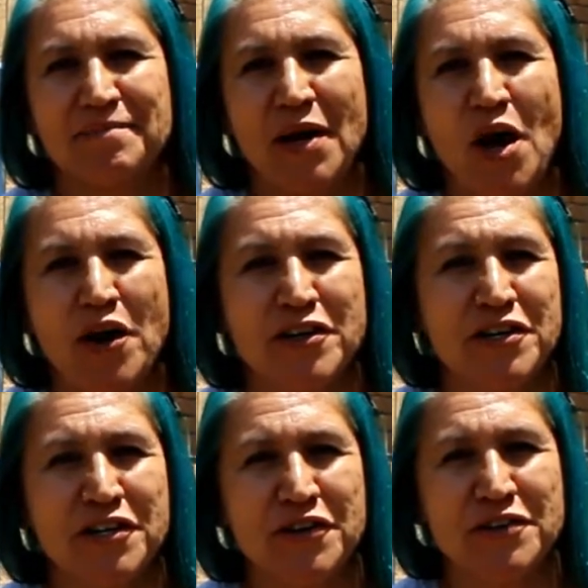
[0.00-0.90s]

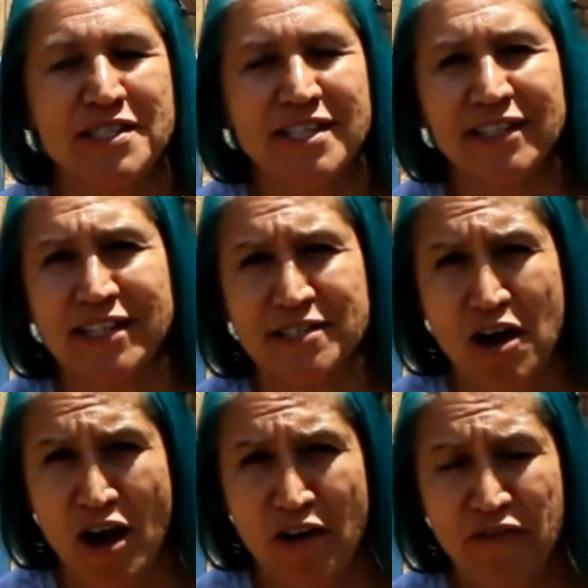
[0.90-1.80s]
harden your seedlings
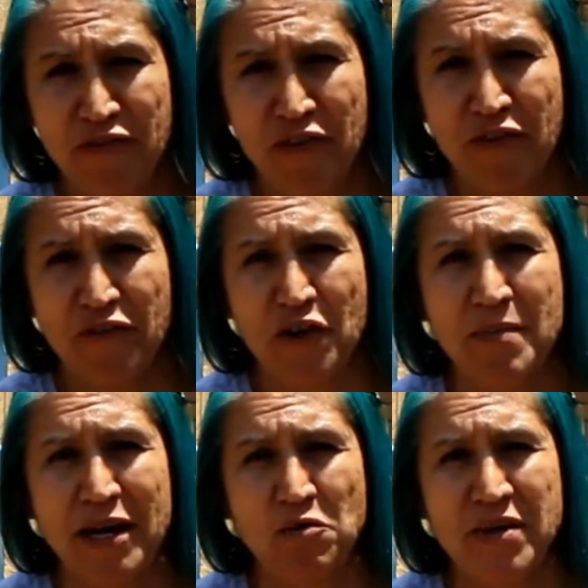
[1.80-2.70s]
off for
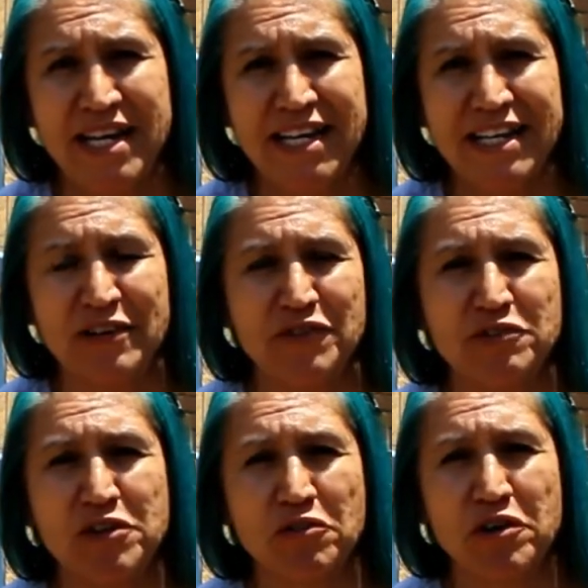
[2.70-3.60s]
about a week, and if
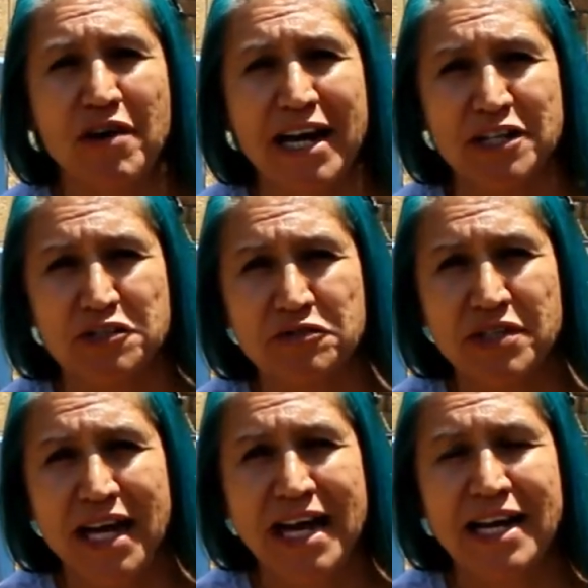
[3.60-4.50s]
you don't know how to do
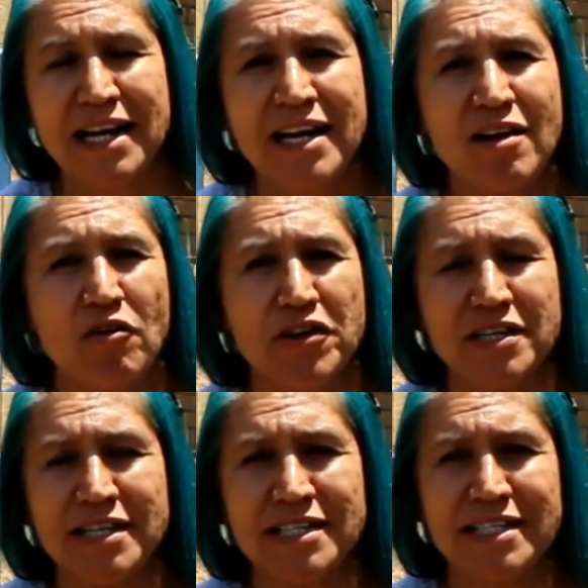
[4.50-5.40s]
that, or
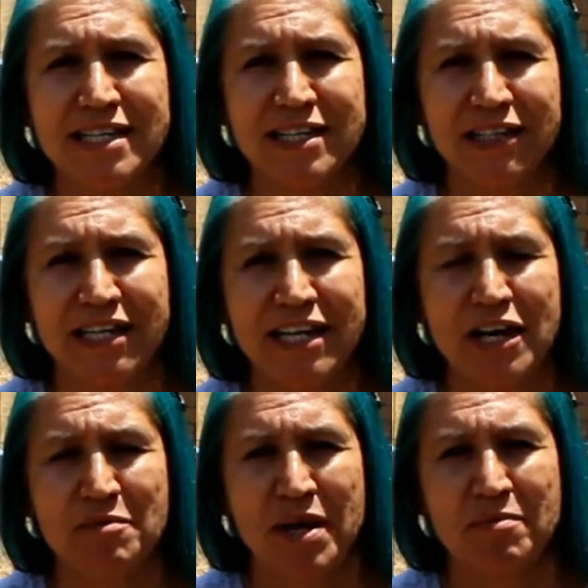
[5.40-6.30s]
you didn't see the link
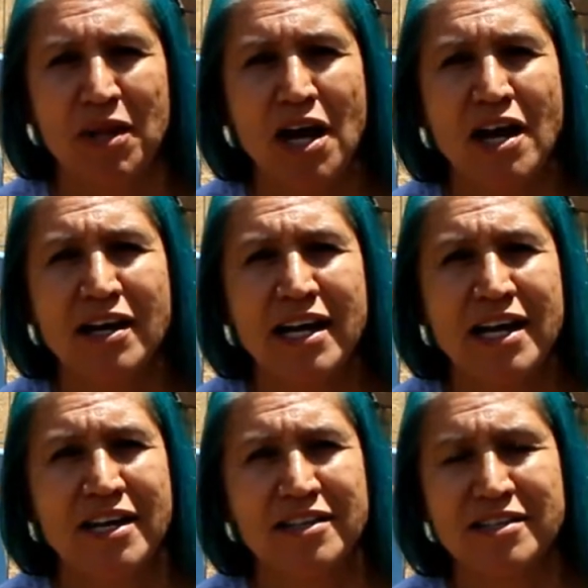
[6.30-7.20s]
on my blog,
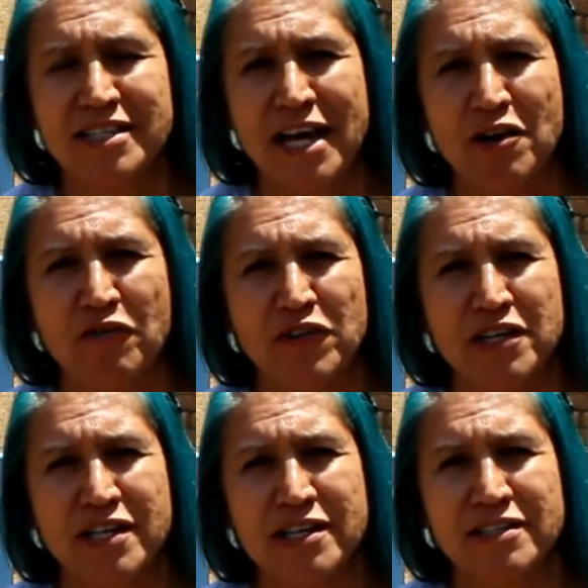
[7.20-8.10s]
just head over
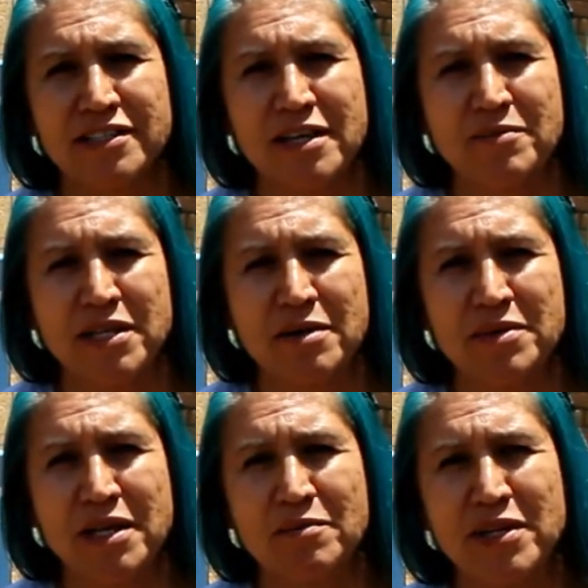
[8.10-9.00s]
to
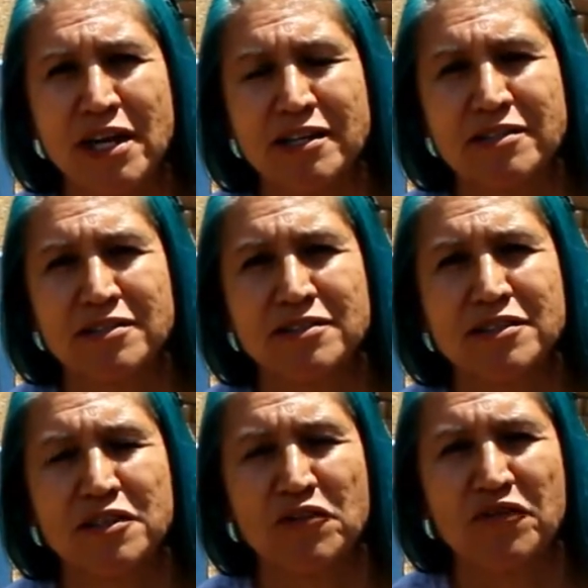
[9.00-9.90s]

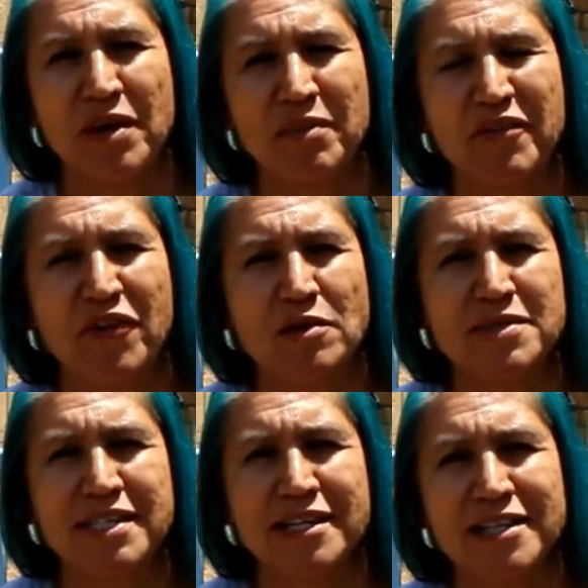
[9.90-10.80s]

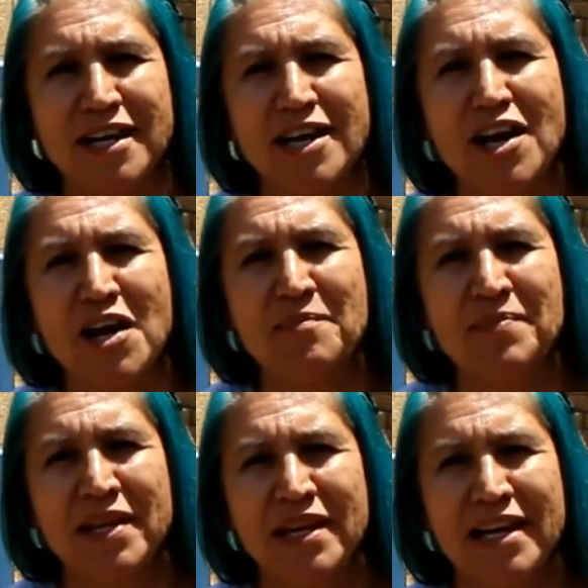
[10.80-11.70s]
www.stonefamilyfarmstead.com
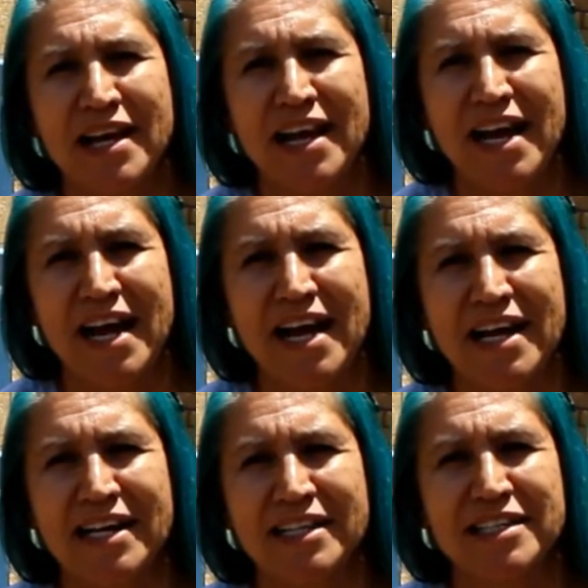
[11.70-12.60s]

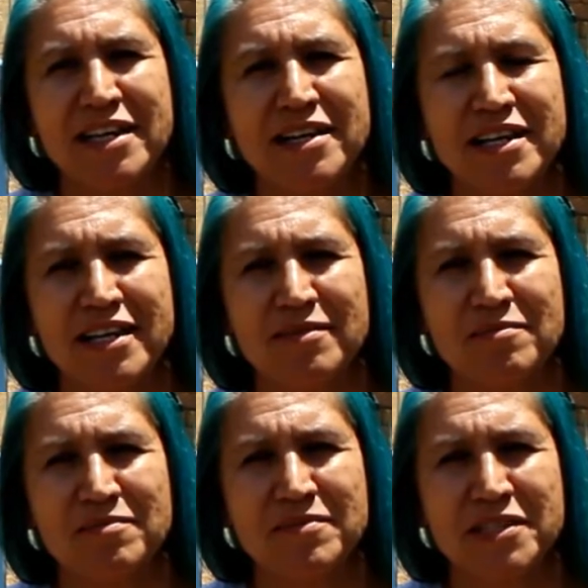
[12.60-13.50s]
and
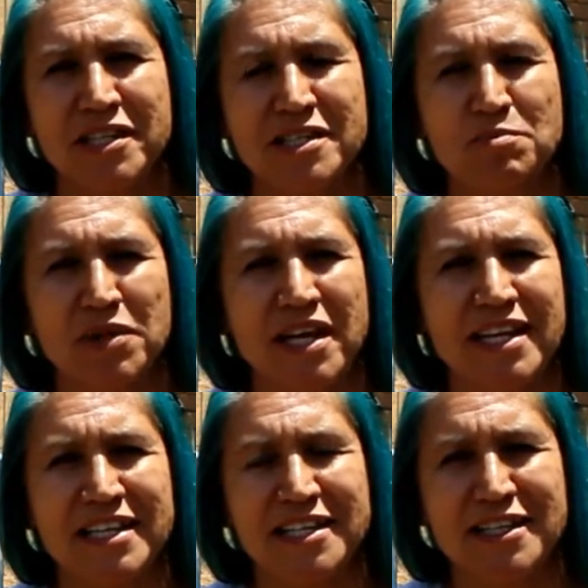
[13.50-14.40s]
just plug
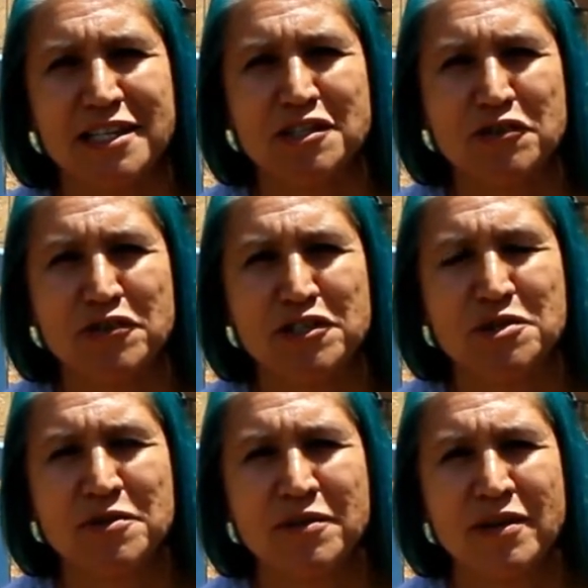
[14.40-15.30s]
into the search